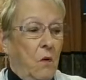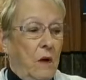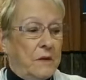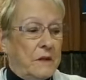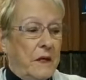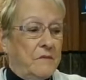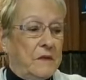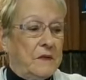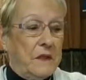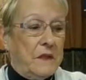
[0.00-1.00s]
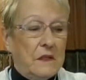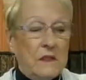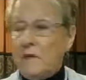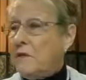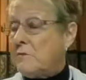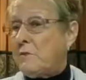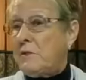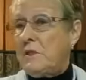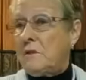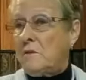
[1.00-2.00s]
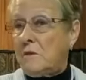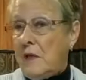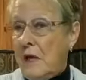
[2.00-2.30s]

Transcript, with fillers: what David did at this particular